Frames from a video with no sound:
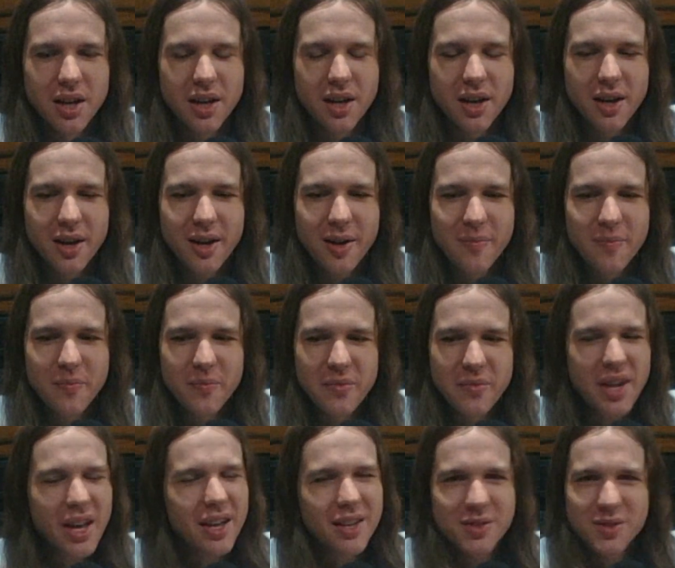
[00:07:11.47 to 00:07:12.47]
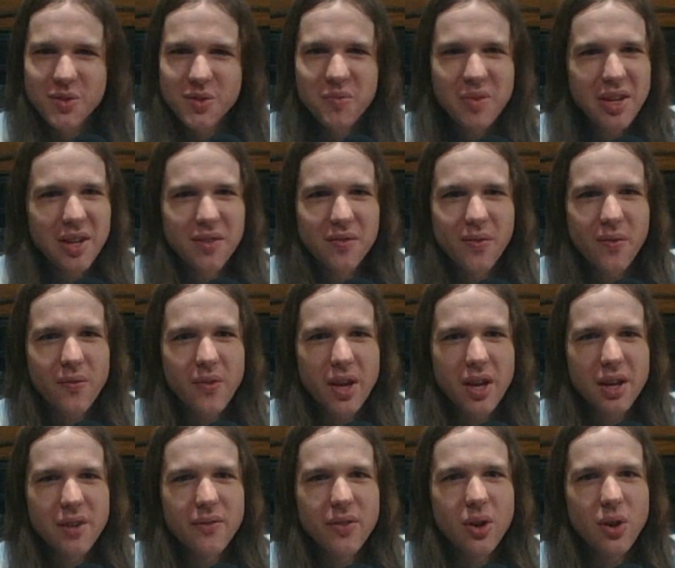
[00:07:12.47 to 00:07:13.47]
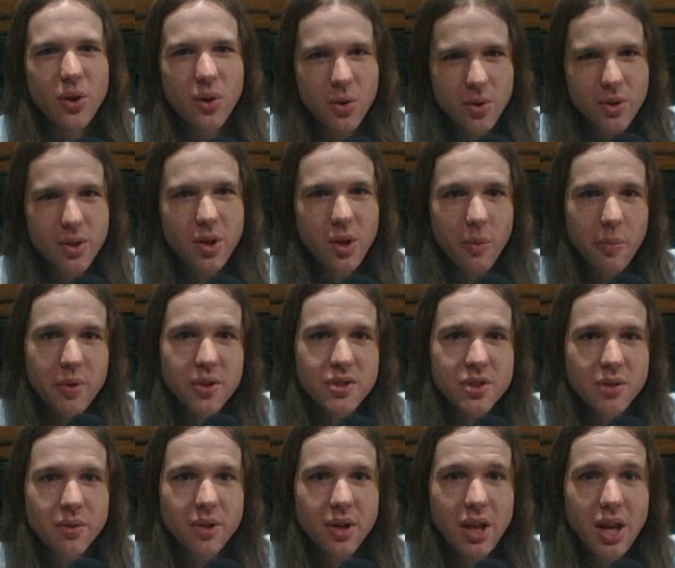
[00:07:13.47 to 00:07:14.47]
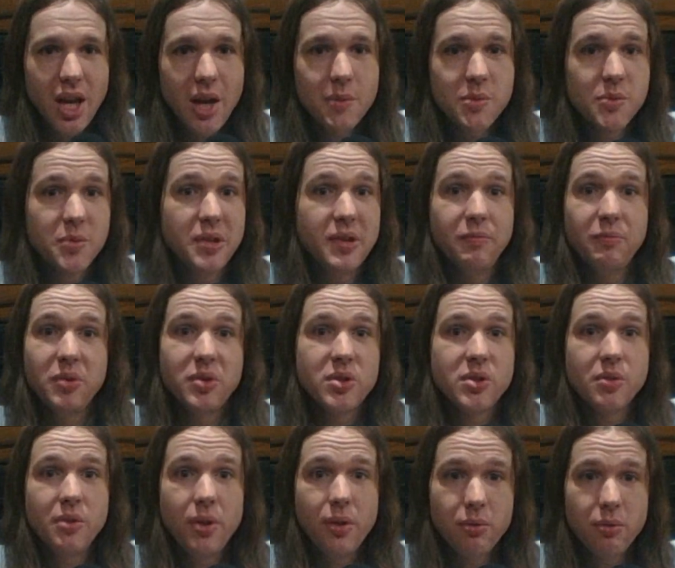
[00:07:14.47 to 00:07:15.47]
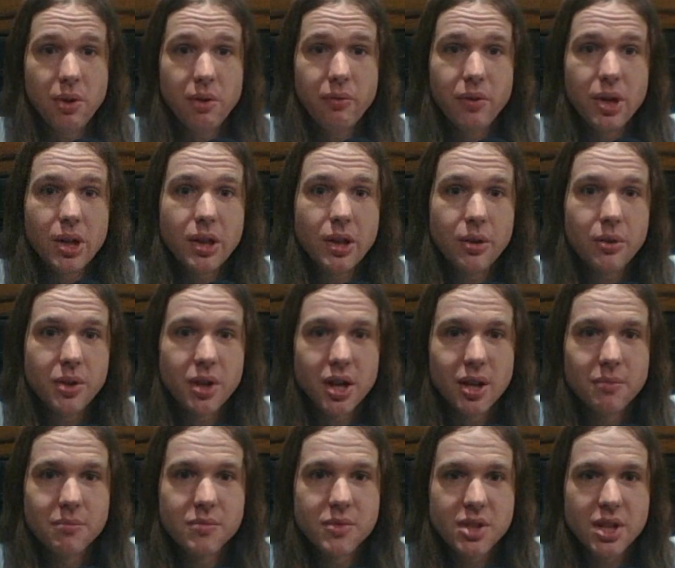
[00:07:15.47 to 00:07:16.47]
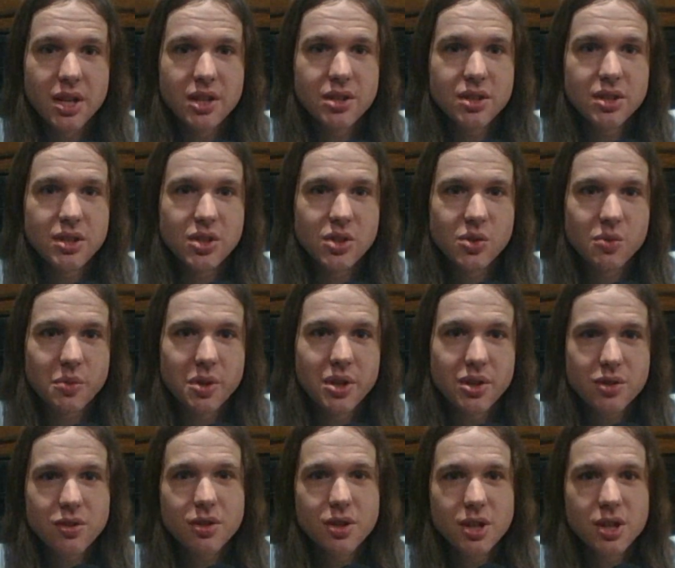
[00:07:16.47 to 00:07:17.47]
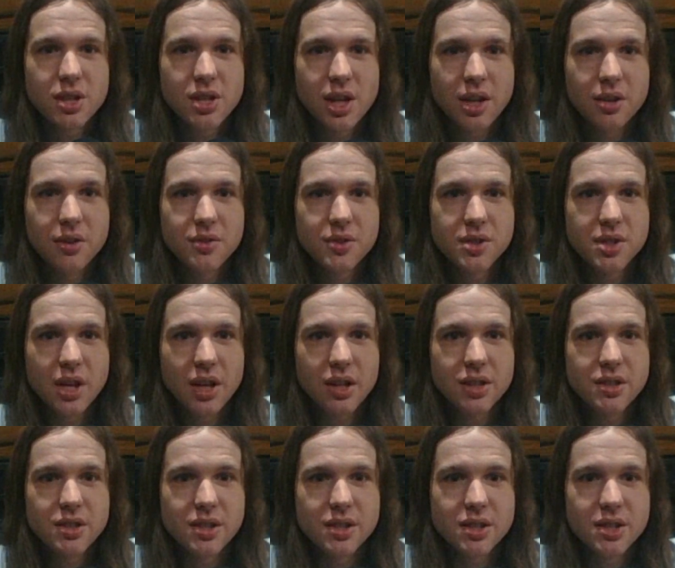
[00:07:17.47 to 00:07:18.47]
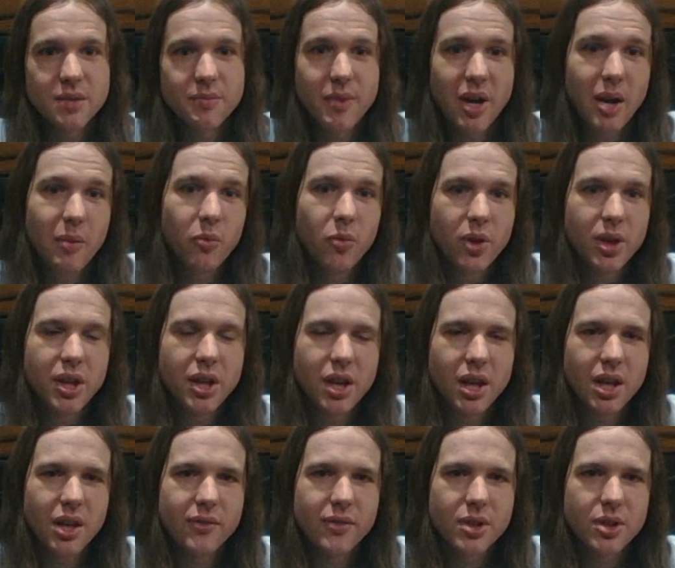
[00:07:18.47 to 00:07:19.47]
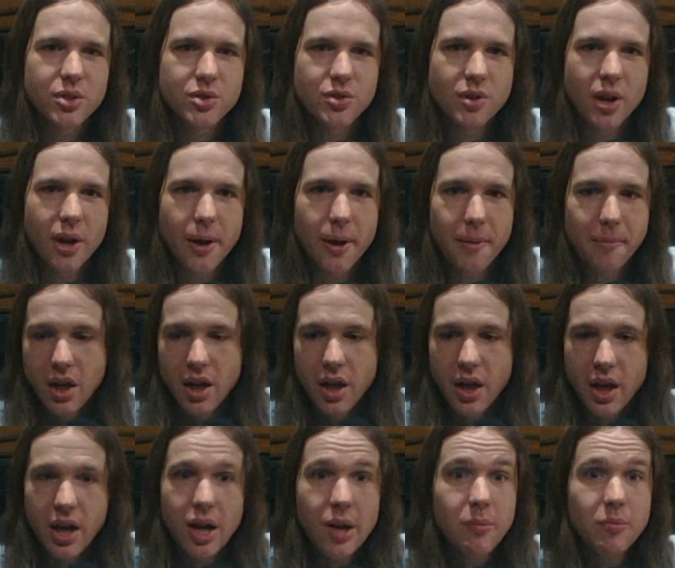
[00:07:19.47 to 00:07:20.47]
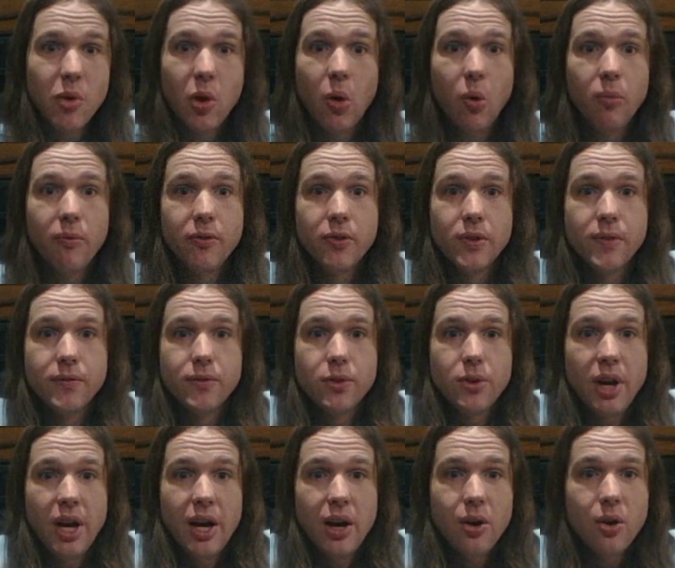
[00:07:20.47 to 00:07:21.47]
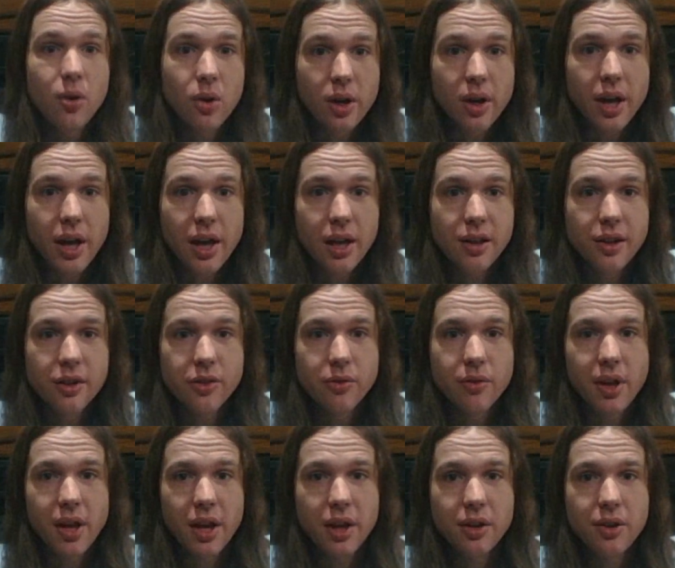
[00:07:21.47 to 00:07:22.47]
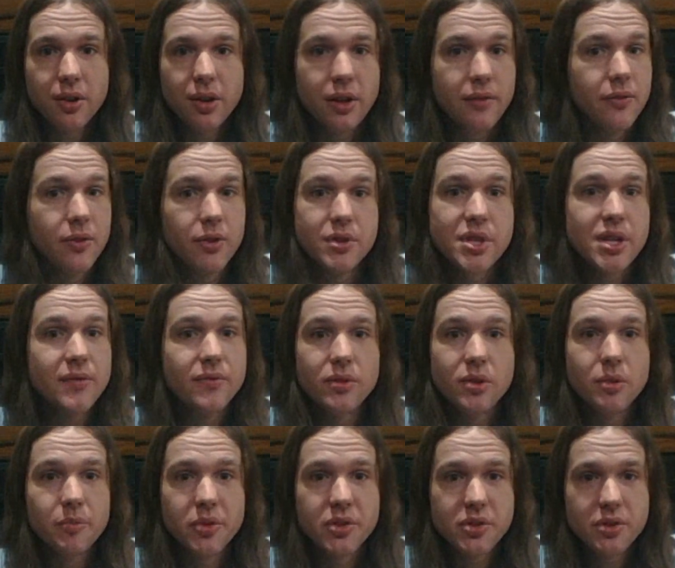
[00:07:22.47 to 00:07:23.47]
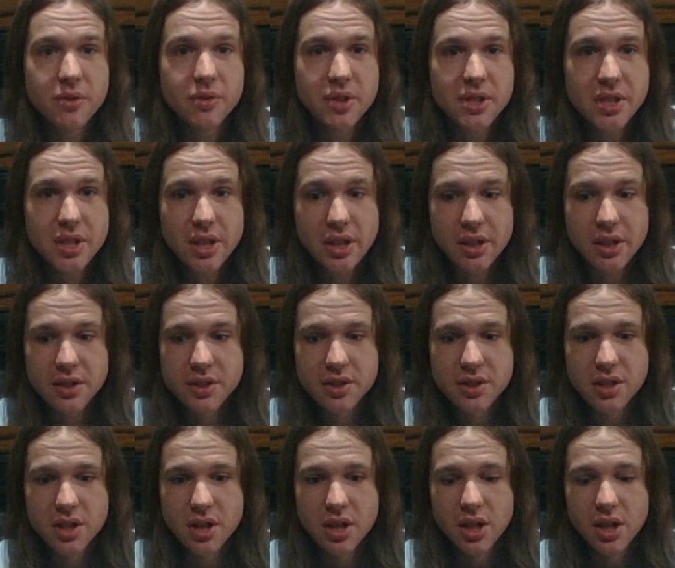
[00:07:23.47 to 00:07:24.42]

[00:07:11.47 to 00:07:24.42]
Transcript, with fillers: Um, not too big of a fan of the earlier Persona games, but if Persona 3 Reload comes onto the Switch or Nintendo's next system, I'm willing to give it a try. And I'm hopeful for how Atlus will handle if there's ever a Persona 6.